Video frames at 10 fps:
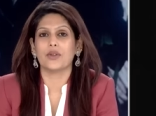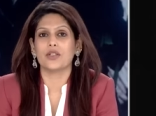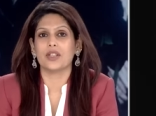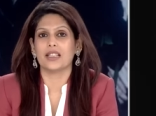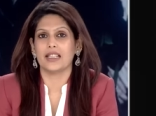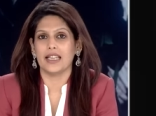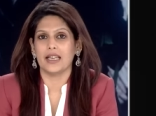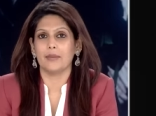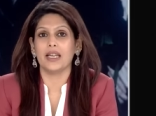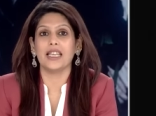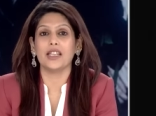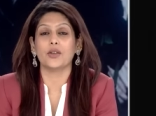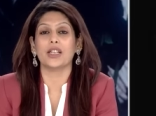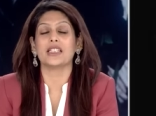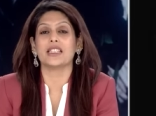rich in clay, meaning you
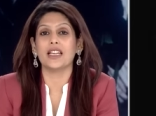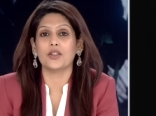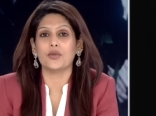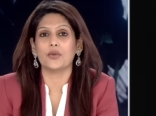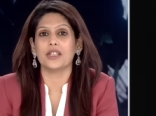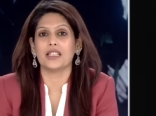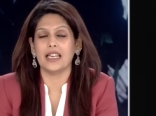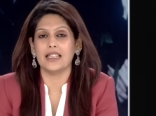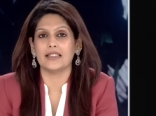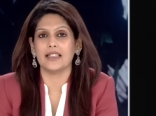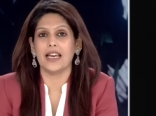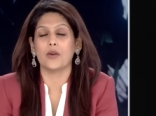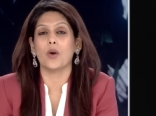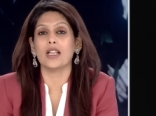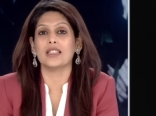can dig through it easily.
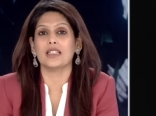And once